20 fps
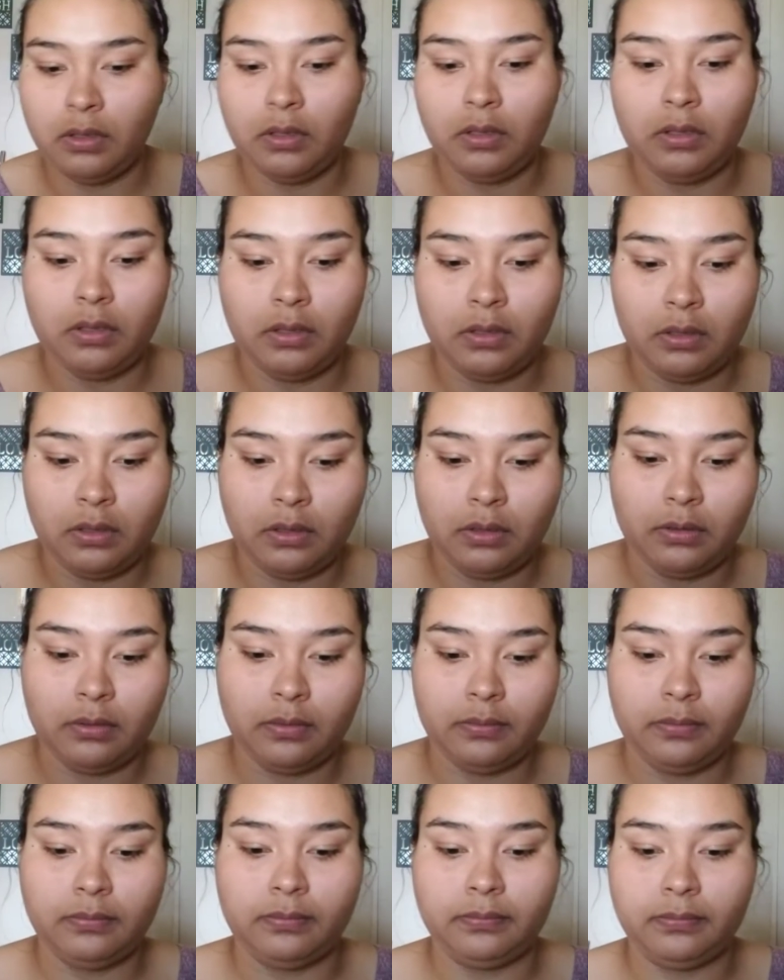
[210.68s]

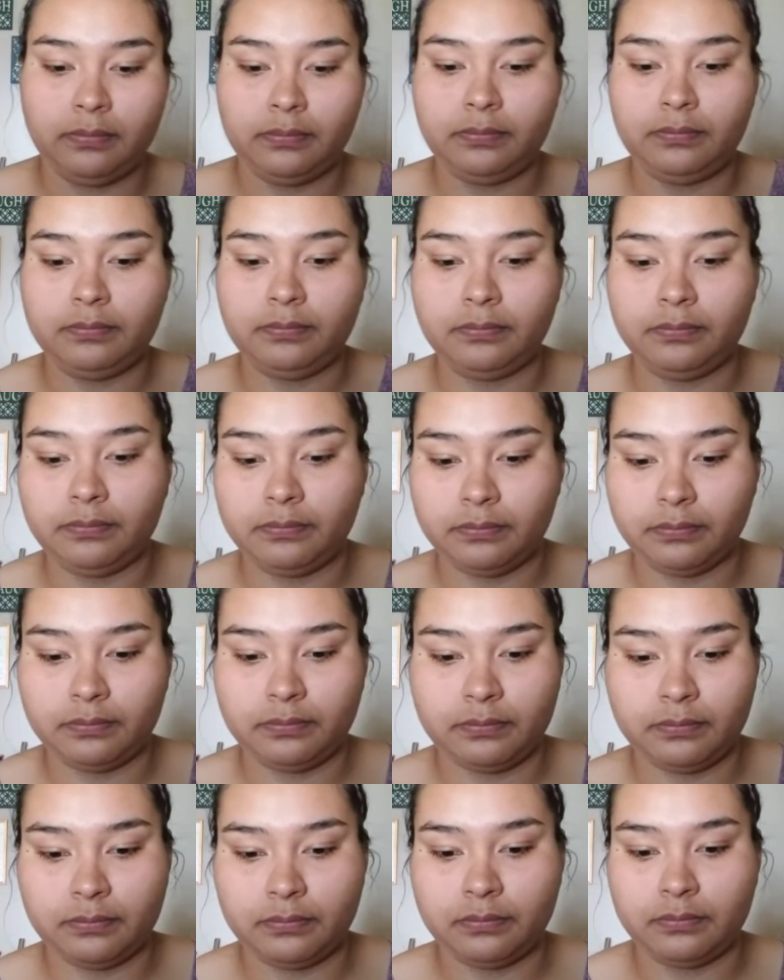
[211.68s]

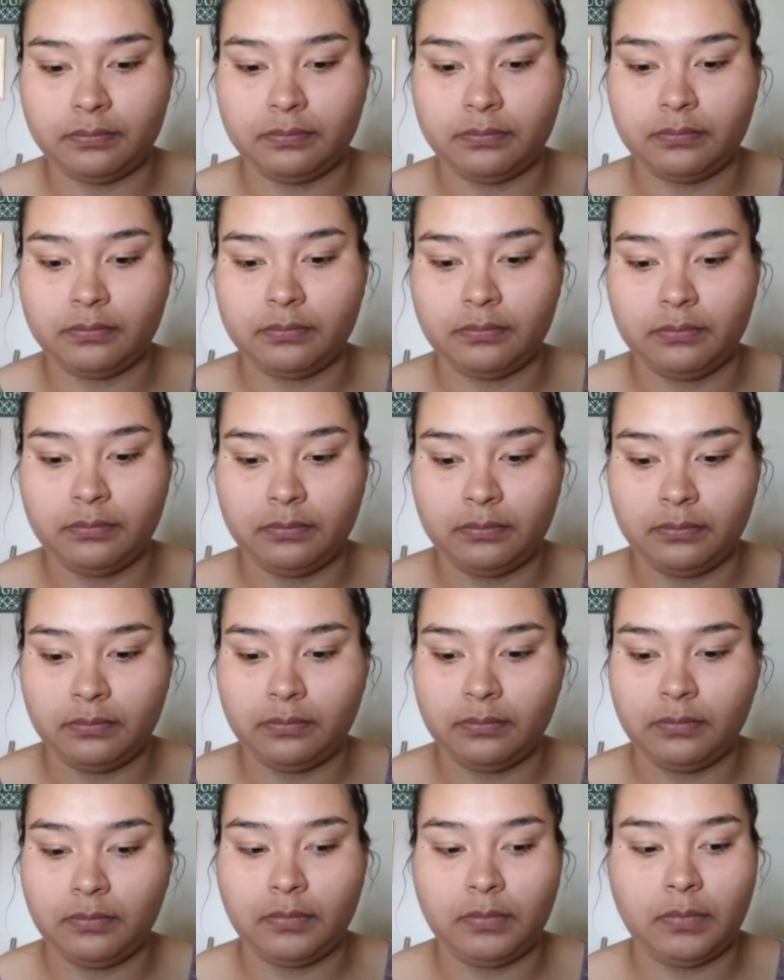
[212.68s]

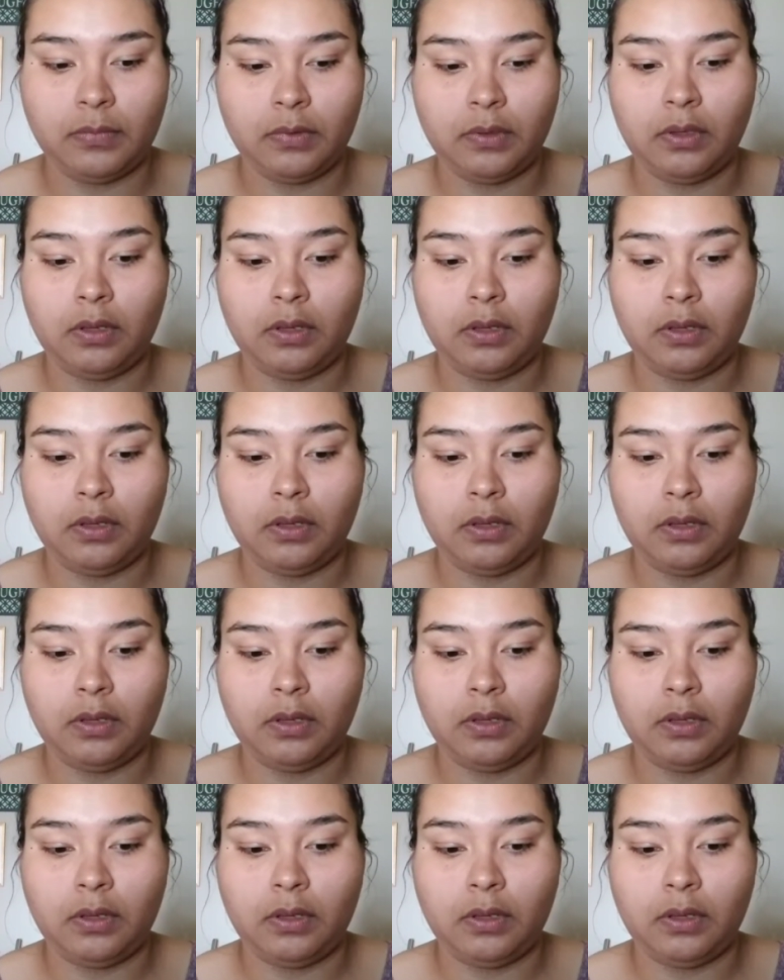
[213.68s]
(no one is talking)